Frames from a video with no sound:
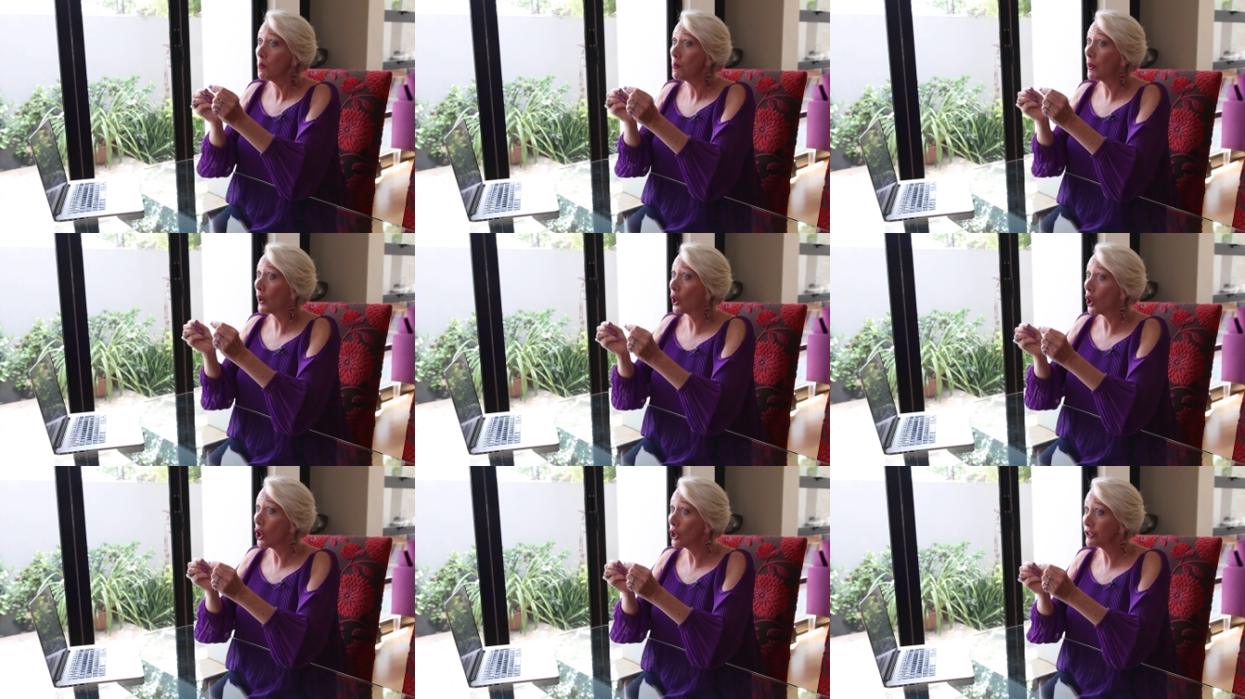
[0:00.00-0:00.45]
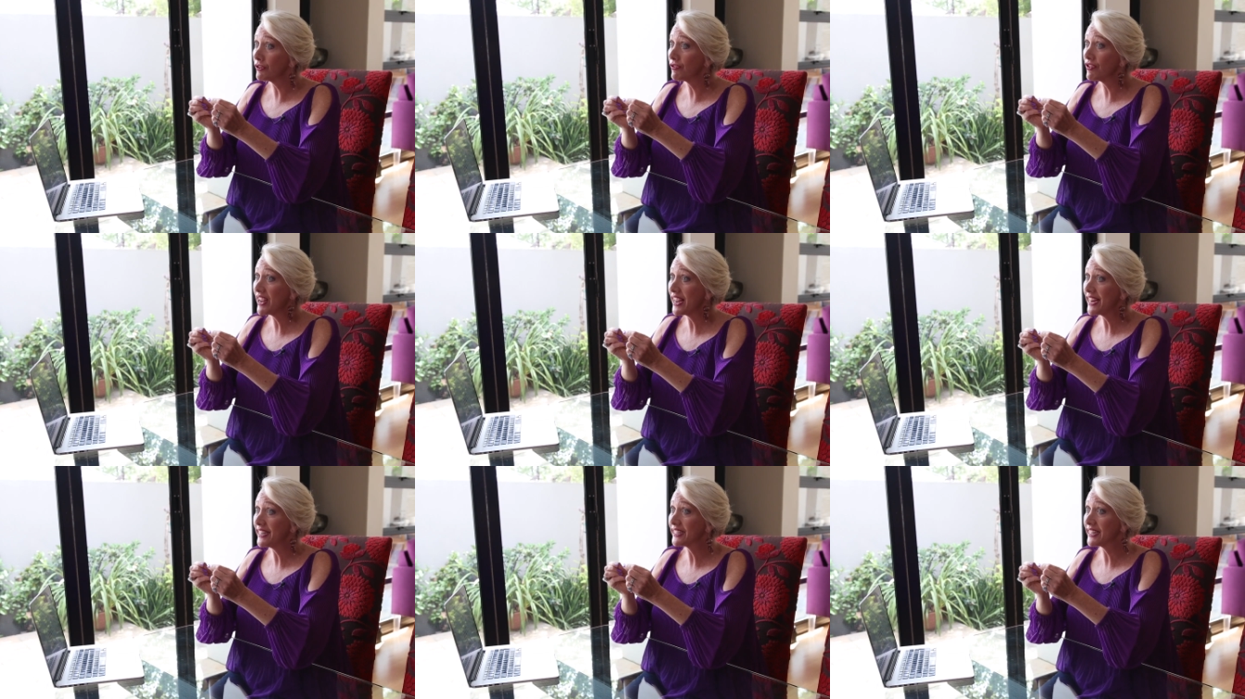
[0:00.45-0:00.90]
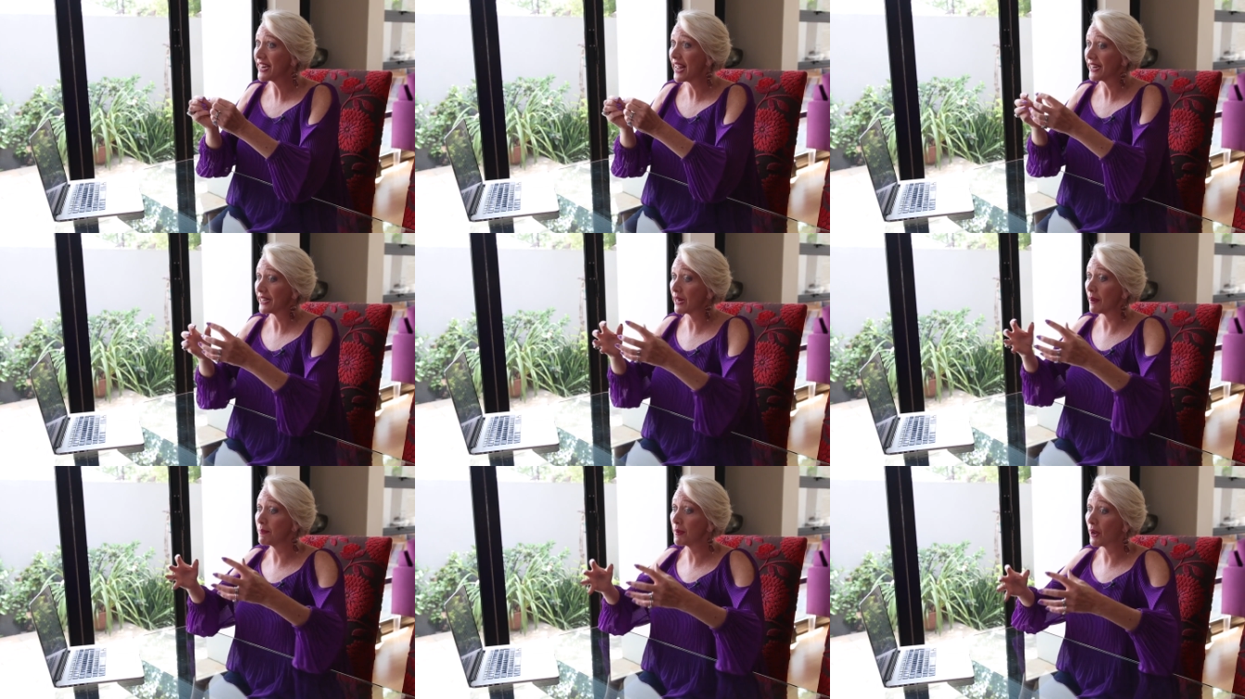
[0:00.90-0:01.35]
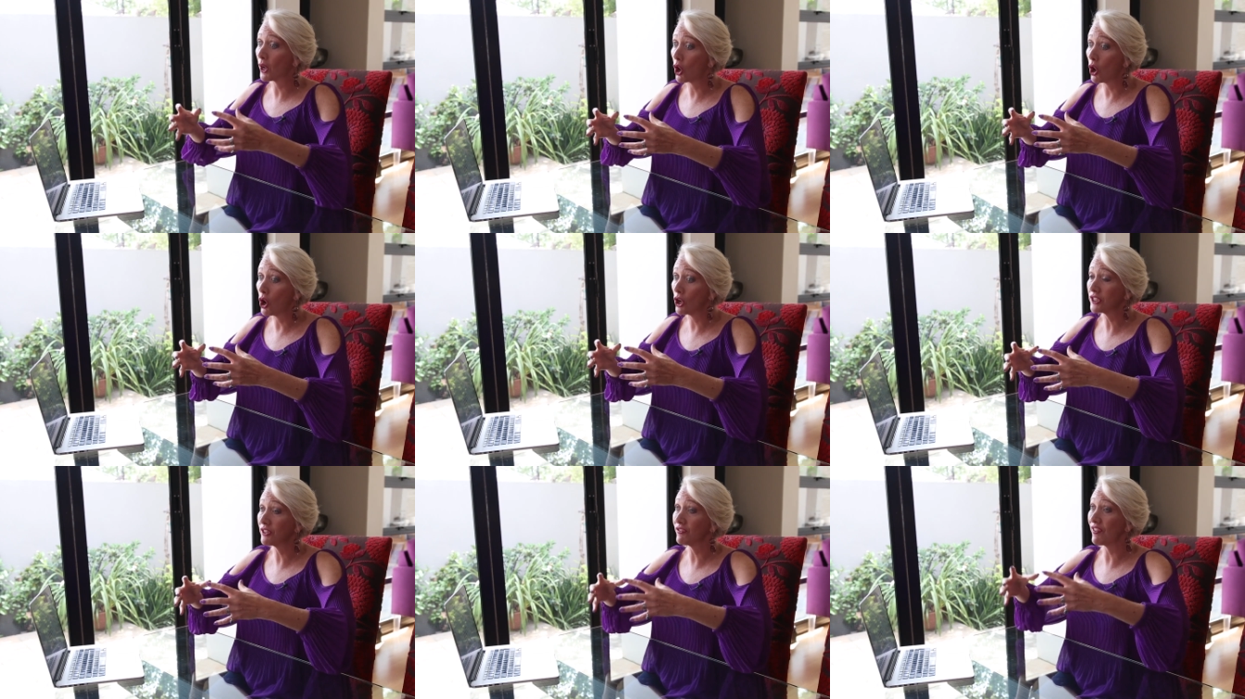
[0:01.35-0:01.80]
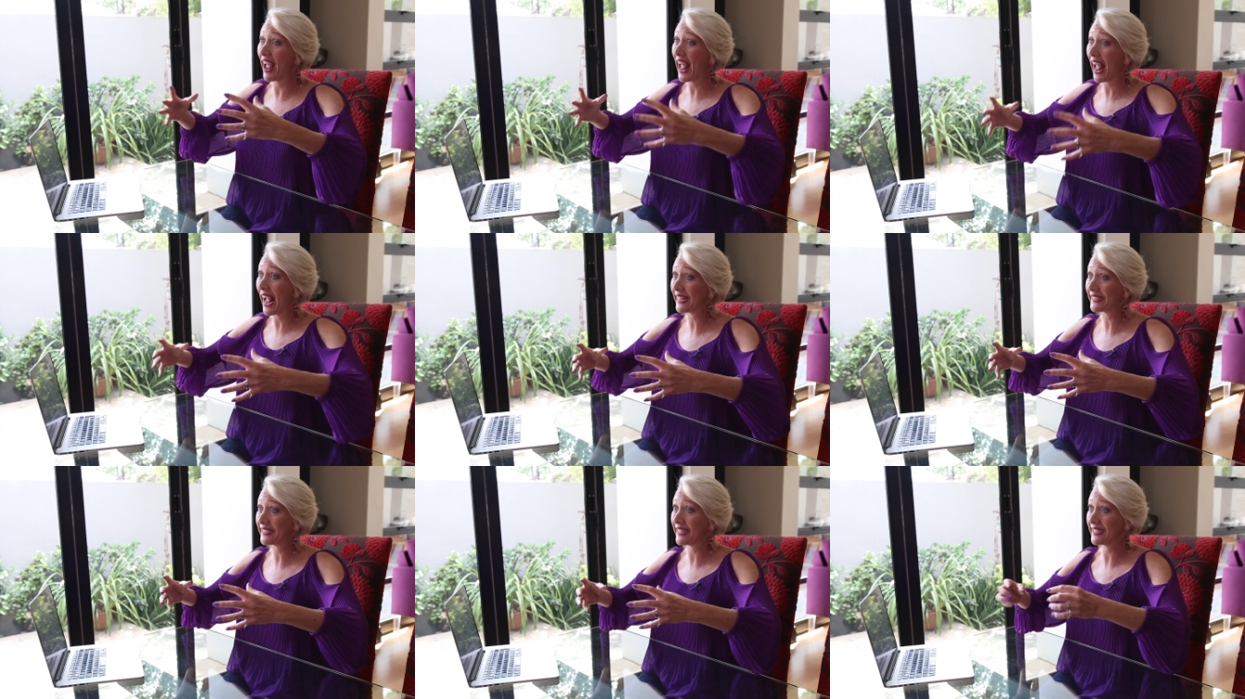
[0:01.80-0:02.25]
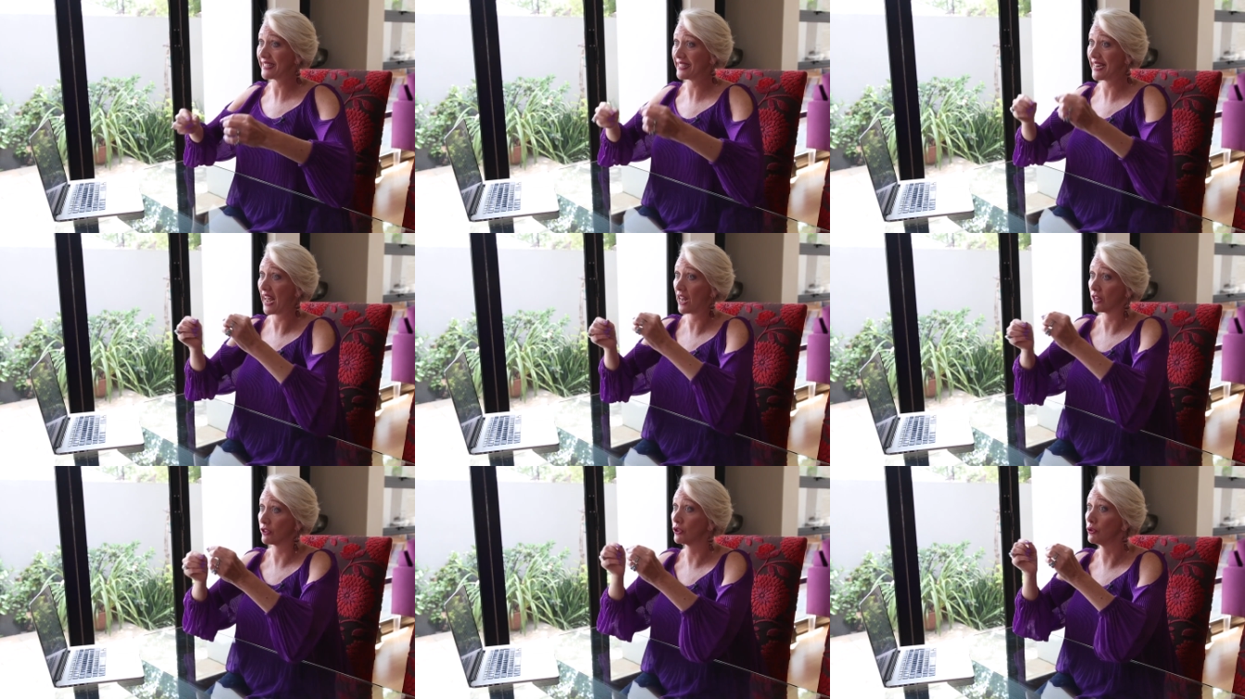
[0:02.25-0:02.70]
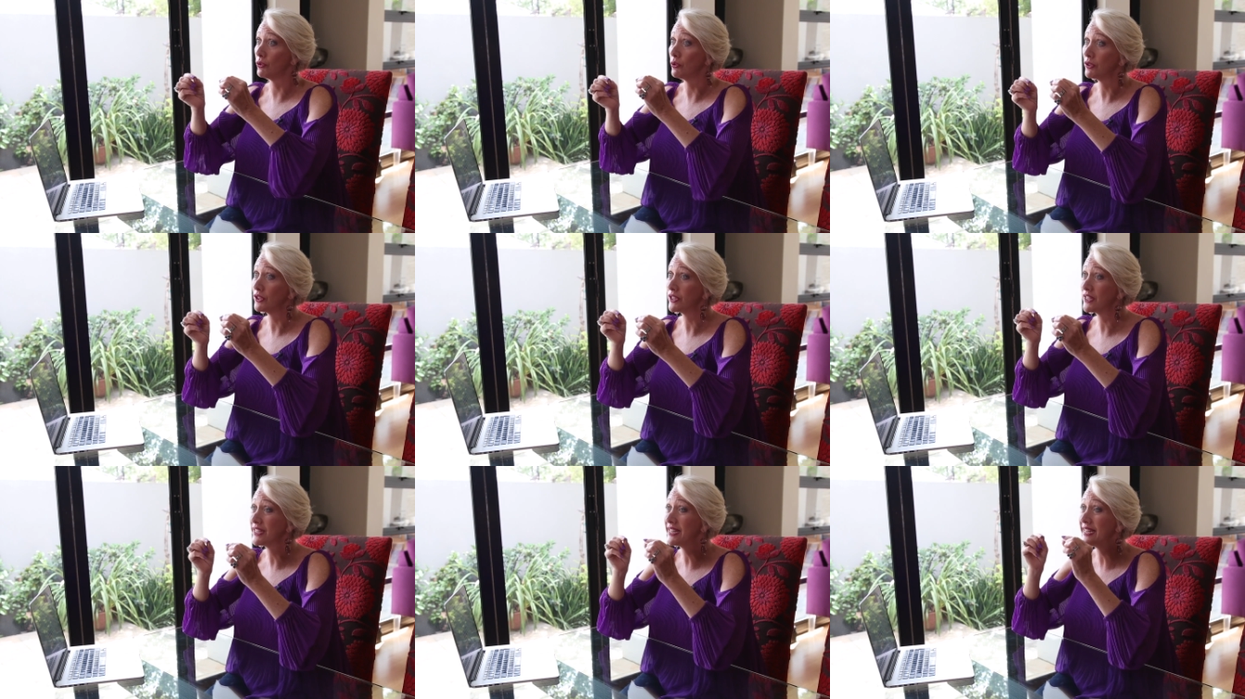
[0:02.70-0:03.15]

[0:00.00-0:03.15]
because of the internet and because of access now to